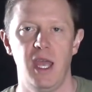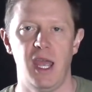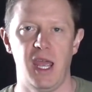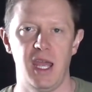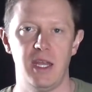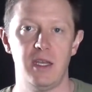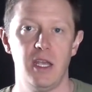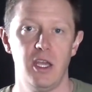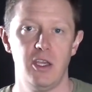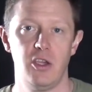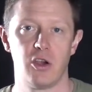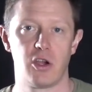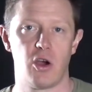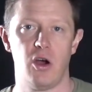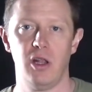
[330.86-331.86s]
And
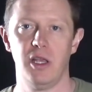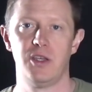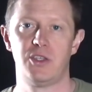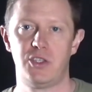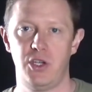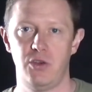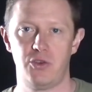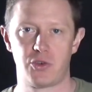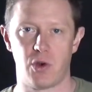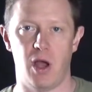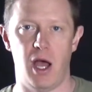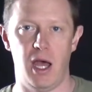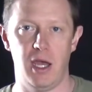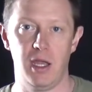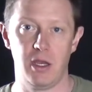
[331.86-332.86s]
your goal is to
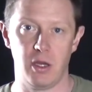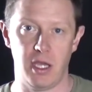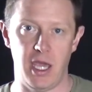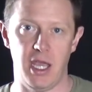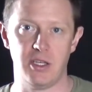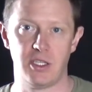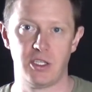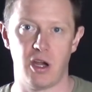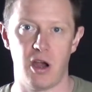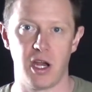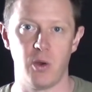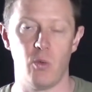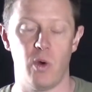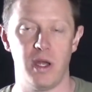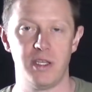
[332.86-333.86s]
draw, engage the
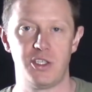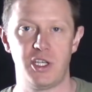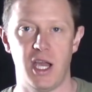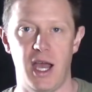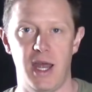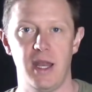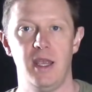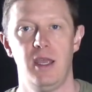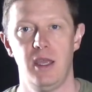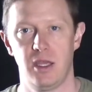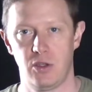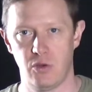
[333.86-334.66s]
target 1 shot,